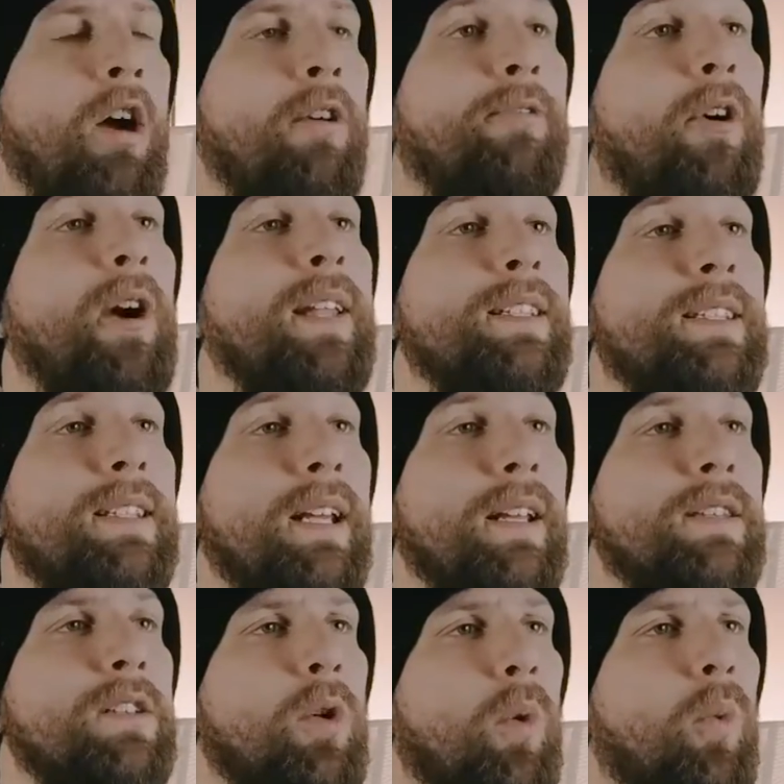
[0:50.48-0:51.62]
For
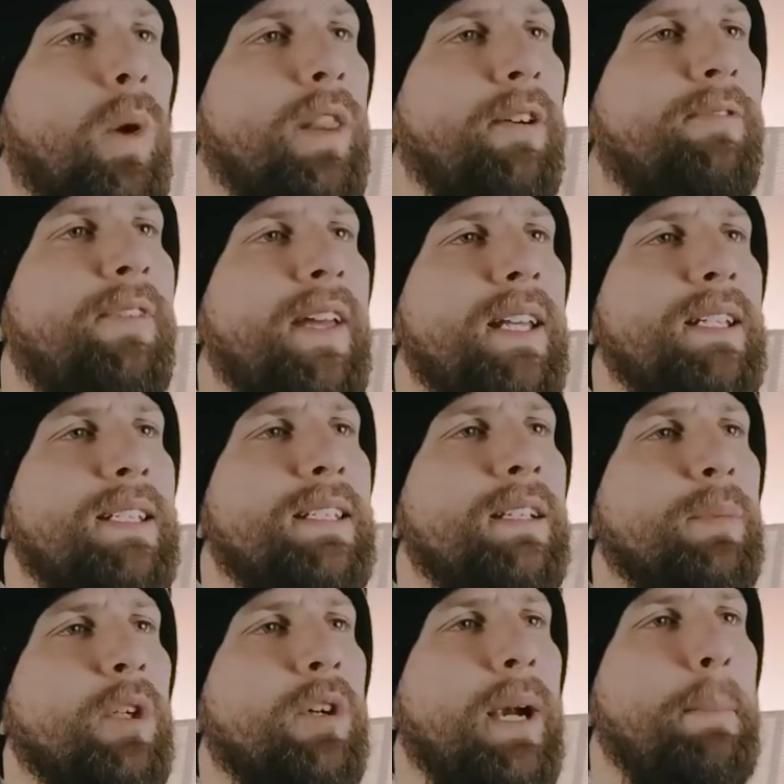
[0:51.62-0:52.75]
instance, while the fit is
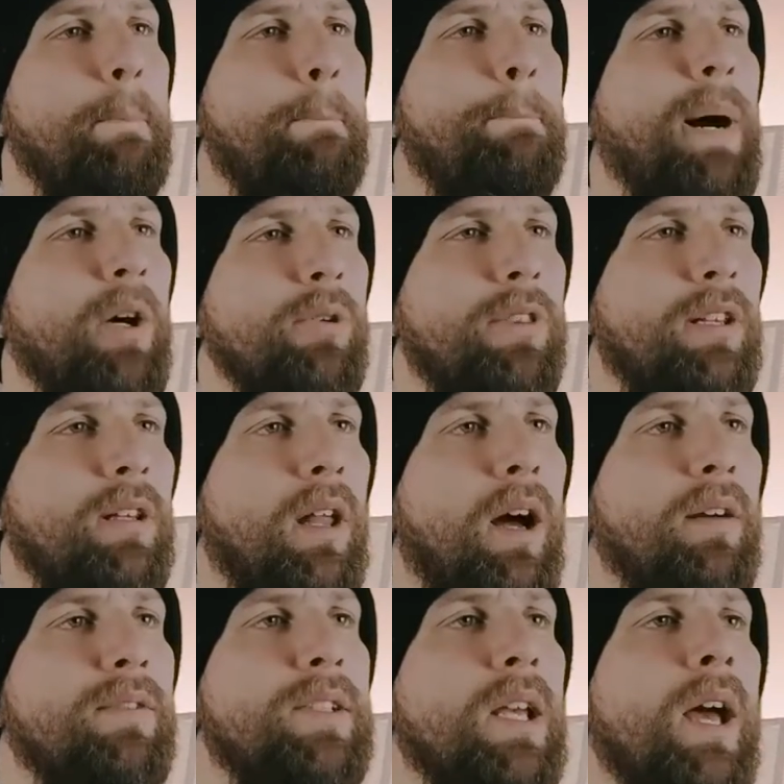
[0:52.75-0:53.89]
similar in both
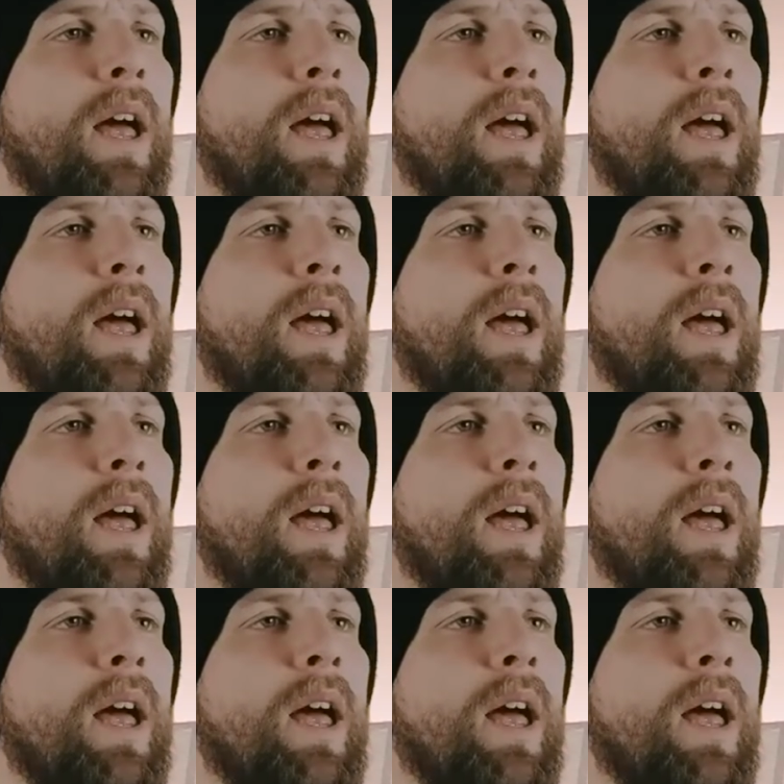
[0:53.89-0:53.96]
gloves,